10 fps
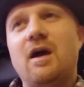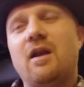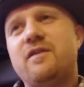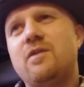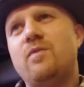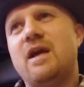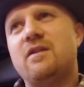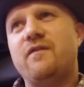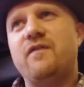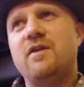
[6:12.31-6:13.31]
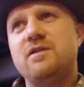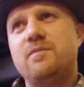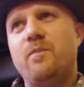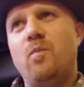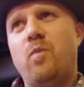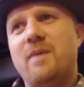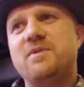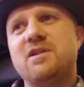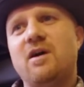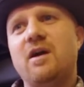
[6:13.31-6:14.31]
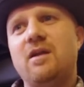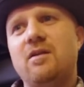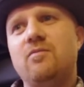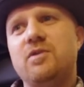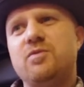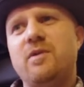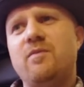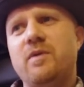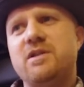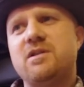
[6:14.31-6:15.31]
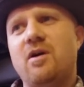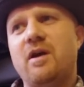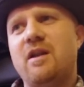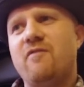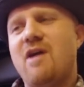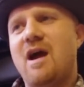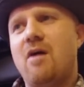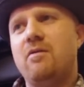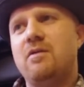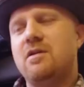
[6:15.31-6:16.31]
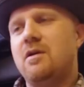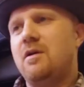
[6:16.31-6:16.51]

And I think we had the first website, which we, we started around